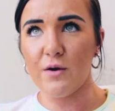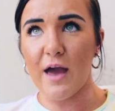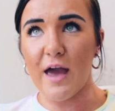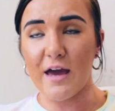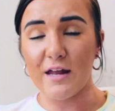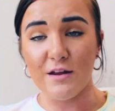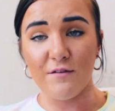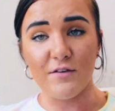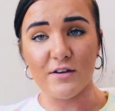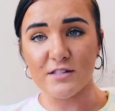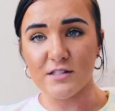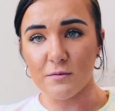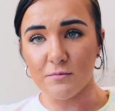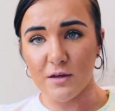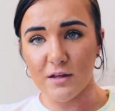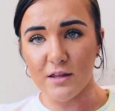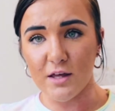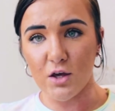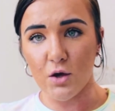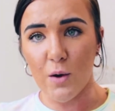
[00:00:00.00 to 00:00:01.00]
And if it's
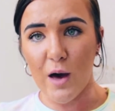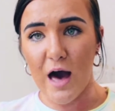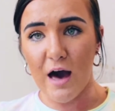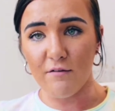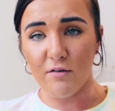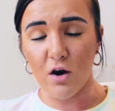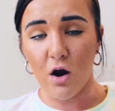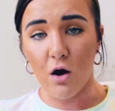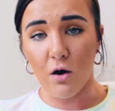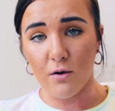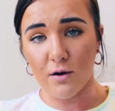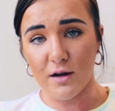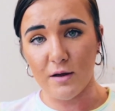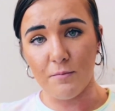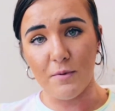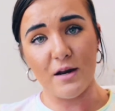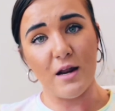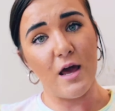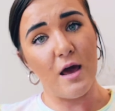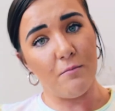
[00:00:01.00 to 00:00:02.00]
something that you haven't already
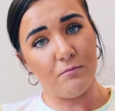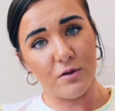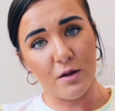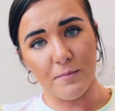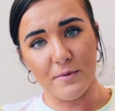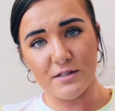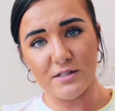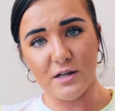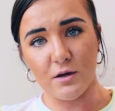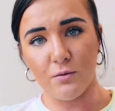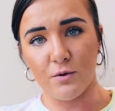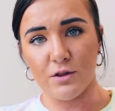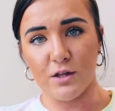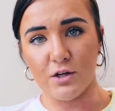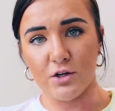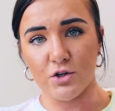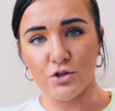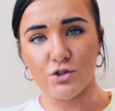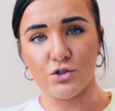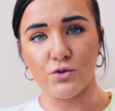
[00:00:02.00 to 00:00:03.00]
been implementing
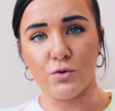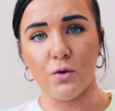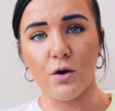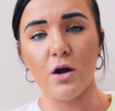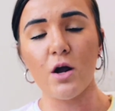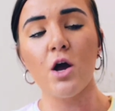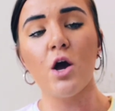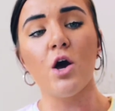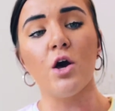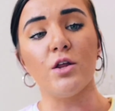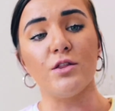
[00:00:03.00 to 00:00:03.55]
within your store,